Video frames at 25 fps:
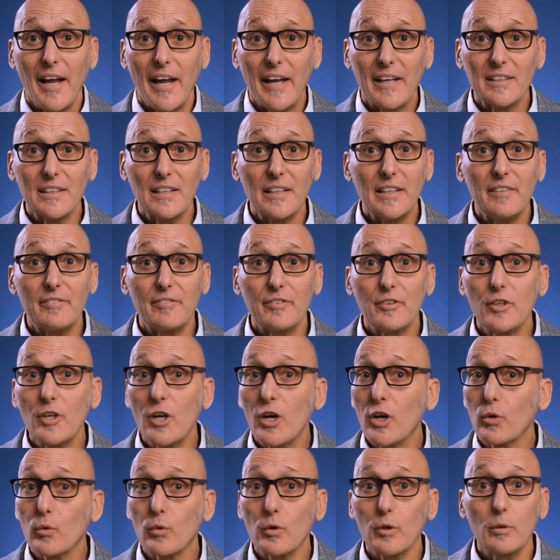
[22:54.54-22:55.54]
and leave
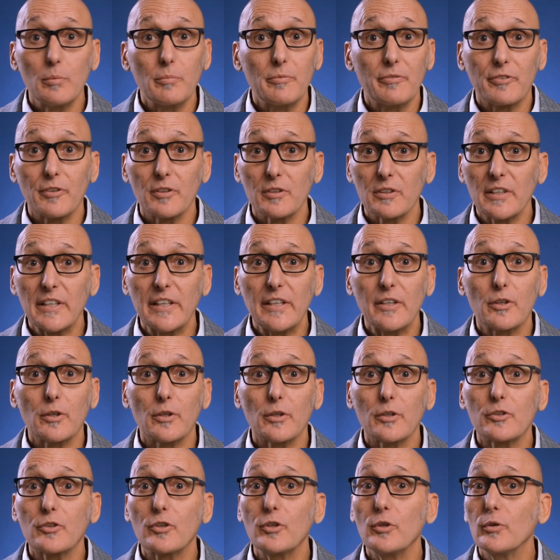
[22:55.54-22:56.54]
no room for
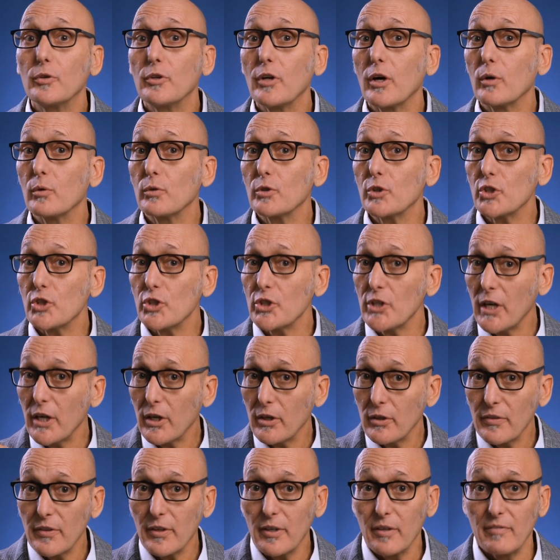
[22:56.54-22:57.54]
leaders who don't
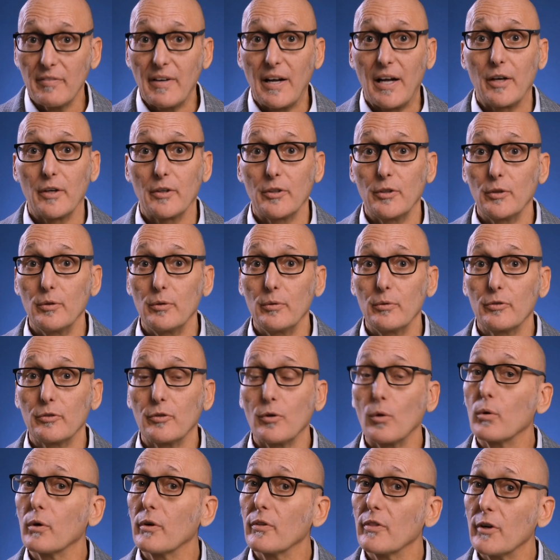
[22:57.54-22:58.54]
share their values
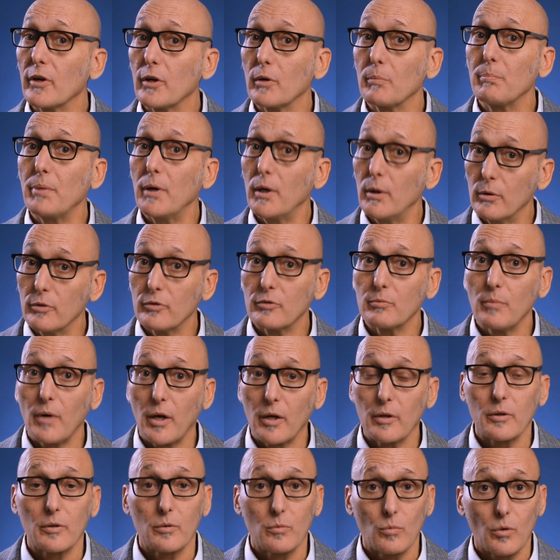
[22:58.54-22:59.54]
or their
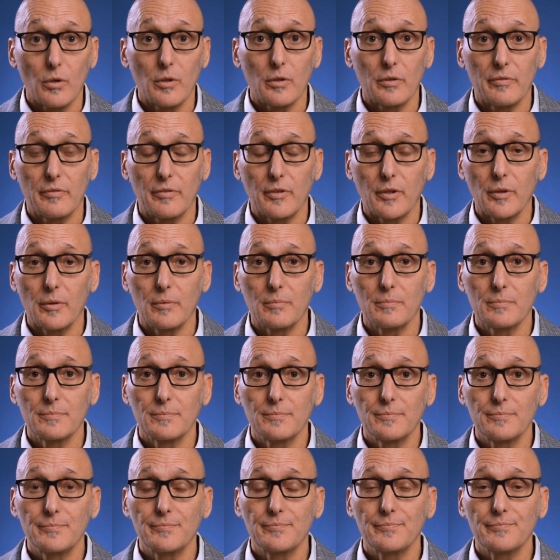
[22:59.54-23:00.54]
postmodern worldview.
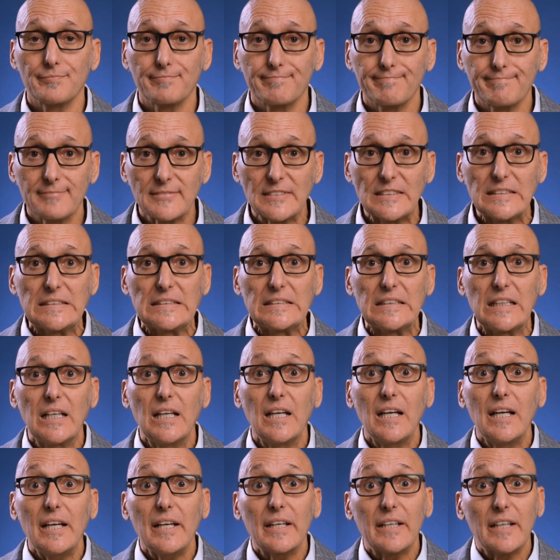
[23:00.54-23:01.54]

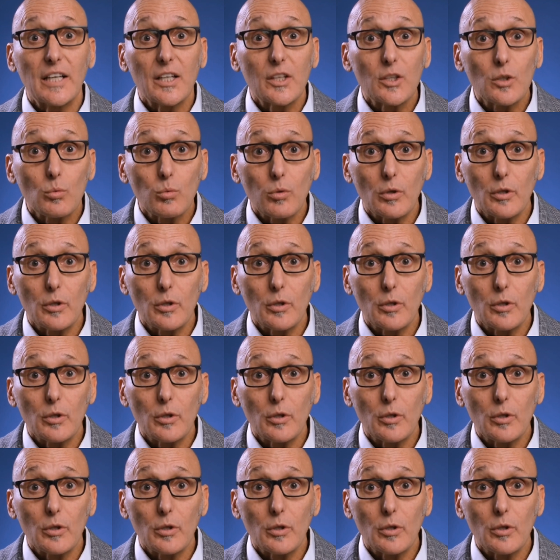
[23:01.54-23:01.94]
In other